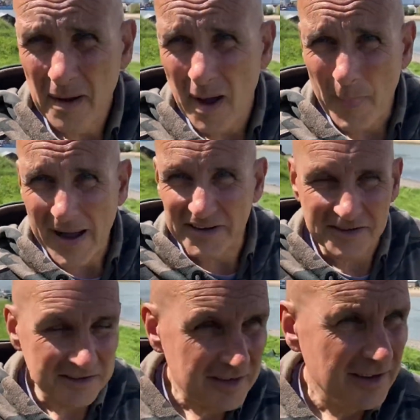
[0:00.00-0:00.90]

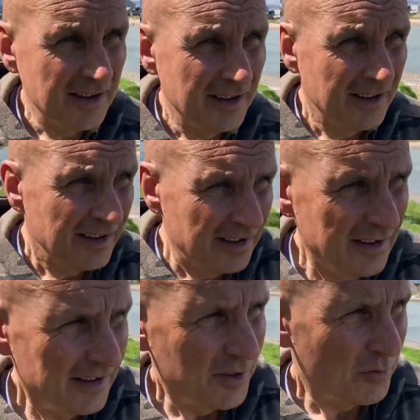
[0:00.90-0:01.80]
abandoned,
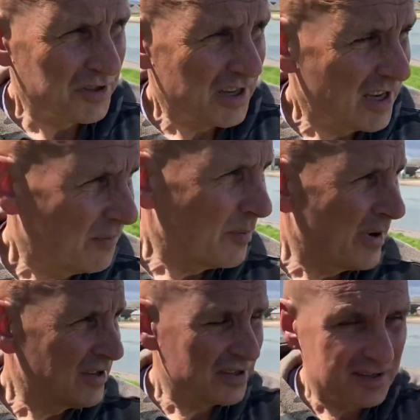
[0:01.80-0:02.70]
and the ones here have been
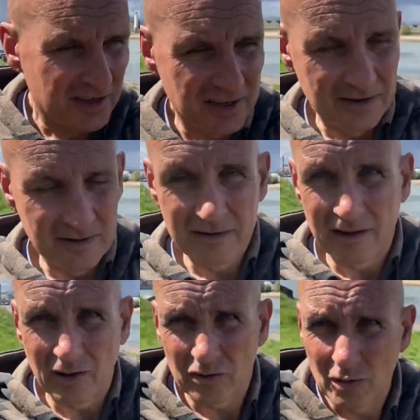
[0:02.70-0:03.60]
made just
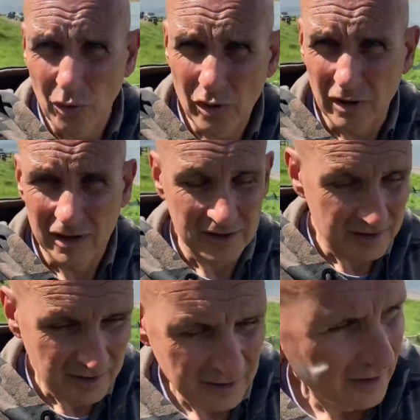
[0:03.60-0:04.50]
along the wall.
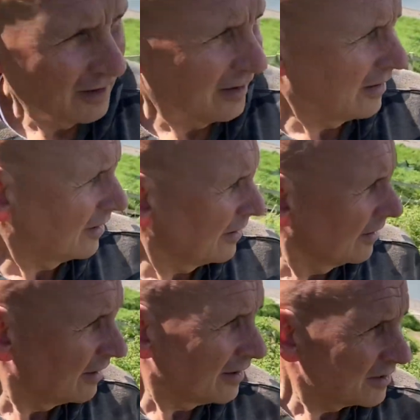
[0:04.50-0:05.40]

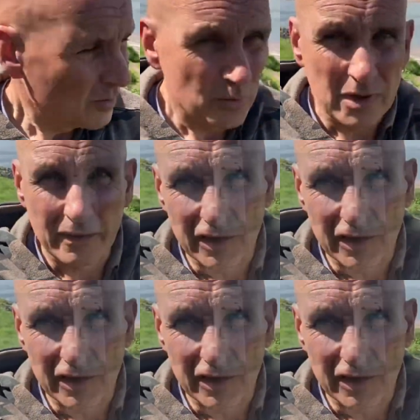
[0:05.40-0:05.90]
So we'll go and have a